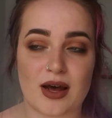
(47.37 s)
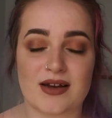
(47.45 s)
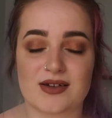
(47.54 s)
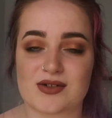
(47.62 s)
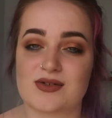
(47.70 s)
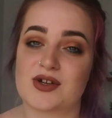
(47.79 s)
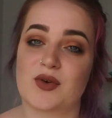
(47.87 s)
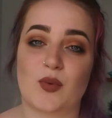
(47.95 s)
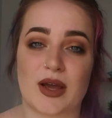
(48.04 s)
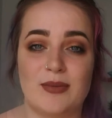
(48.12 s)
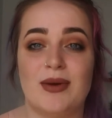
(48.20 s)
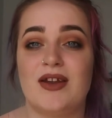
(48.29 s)
and it's also
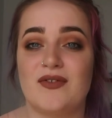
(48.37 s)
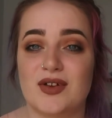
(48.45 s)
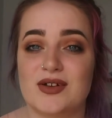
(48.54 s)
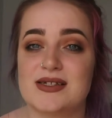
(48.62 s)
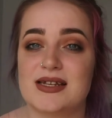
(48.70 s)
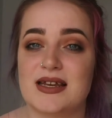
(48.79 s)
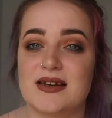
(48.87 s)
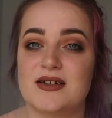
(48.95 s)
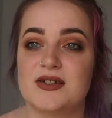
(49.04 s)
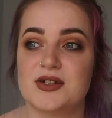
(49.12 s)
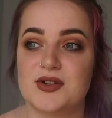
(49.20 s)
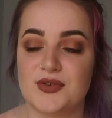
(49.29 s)
way better for your skin
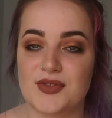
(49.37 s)
to do